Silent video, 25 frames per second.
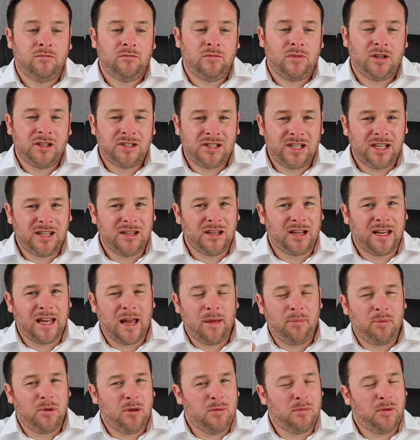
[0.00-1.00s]
I've seen the
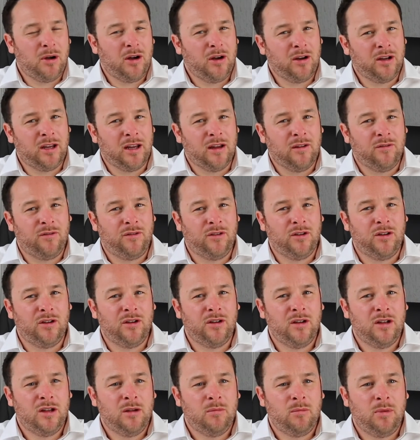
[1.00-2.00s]
gap in the market for